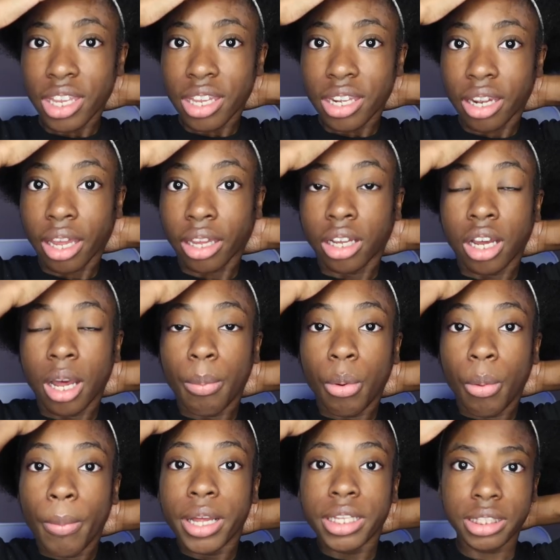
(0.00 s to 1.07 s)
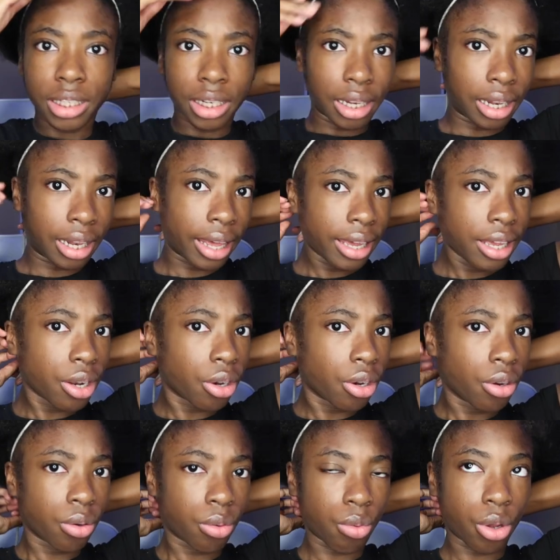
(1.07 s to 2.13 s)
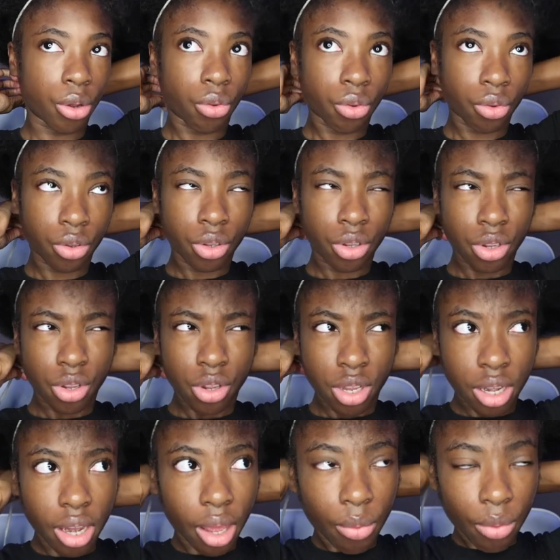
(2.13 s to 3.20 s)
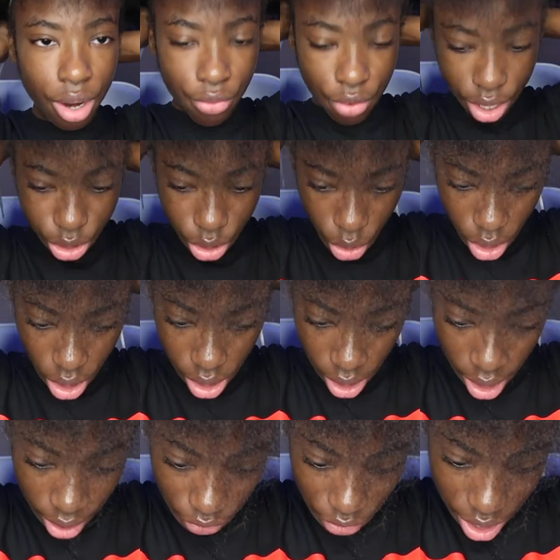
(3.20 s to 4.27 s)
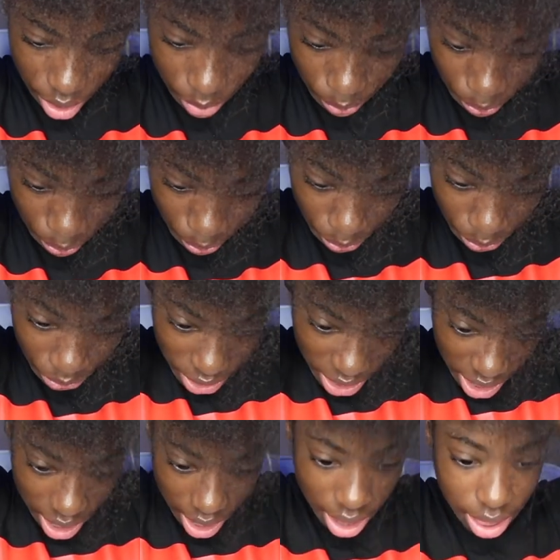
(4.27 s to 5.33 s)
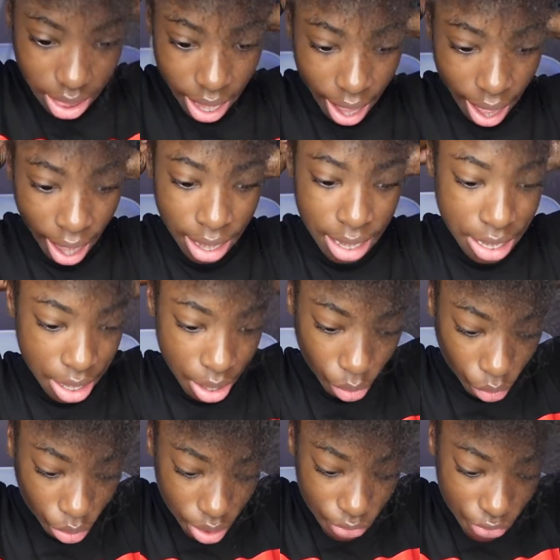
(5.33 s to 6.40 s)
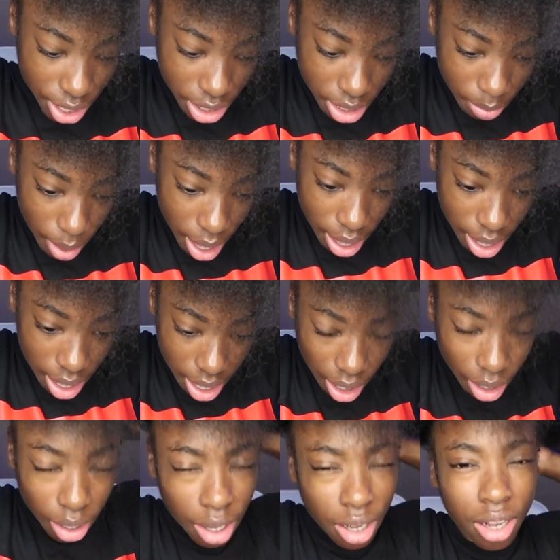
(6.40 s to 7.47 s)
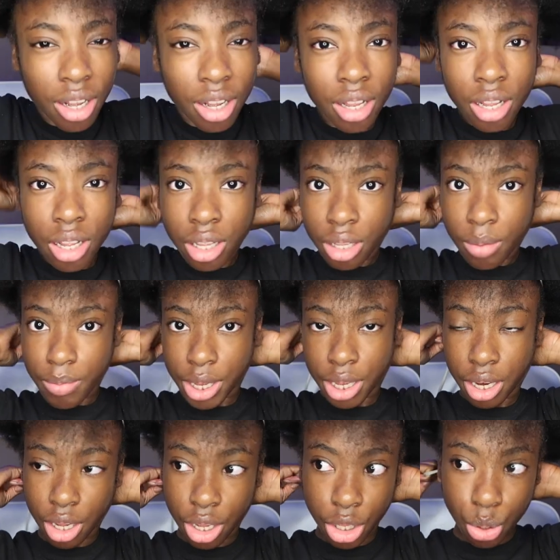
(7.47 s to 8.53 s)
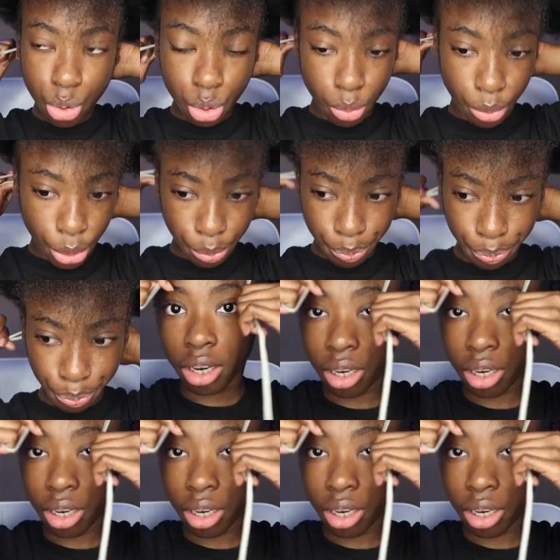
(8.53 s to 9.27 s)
Then like a couple months later, well, like whenever I turned 11, that idea revisited my head, being a YouTuber.